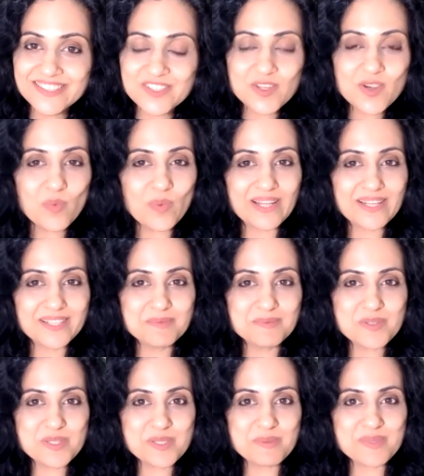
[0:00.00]
you're welcome
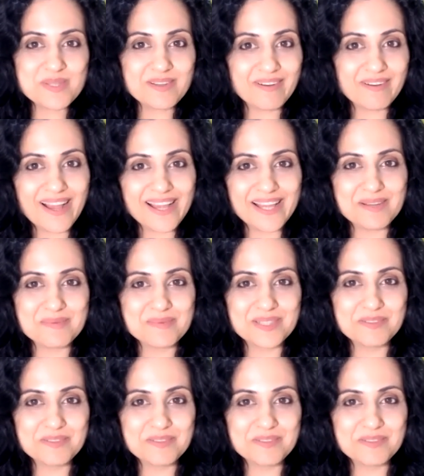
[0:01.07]
to subscribe